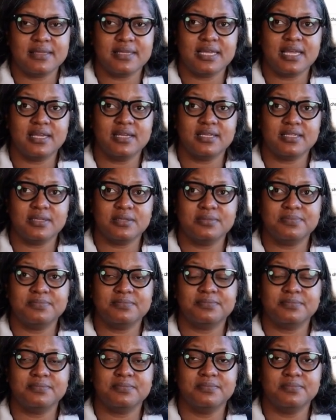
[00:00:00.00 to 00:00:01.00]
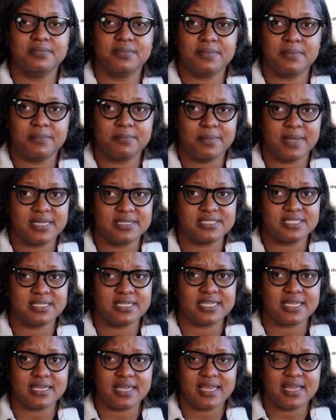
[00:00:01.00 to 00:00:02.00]
um,
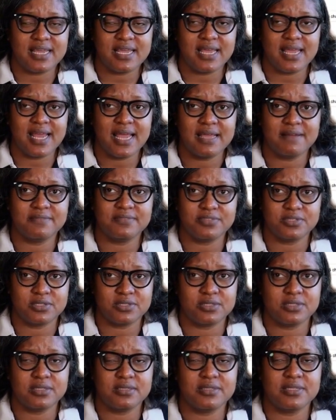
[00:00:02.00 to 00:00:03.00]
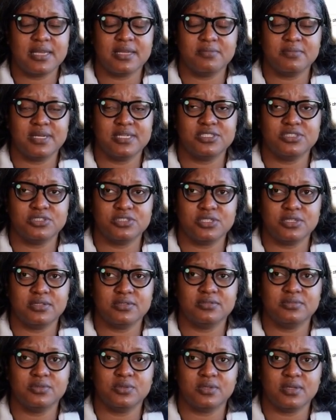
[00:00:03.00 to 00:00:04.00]
basically after they register
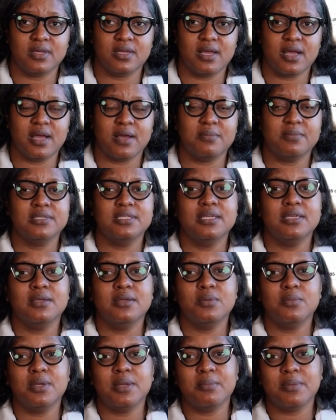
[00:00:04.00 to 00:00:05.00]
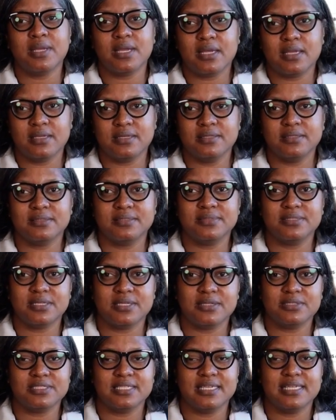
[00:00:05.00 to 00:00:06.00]
for our particular webinar,
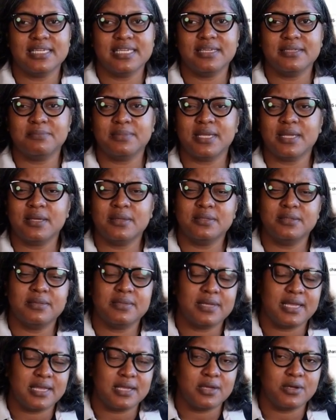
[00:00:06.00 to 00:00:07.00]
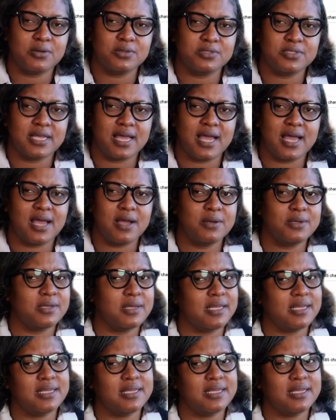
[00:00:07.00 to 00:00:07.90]
there's an email that goes out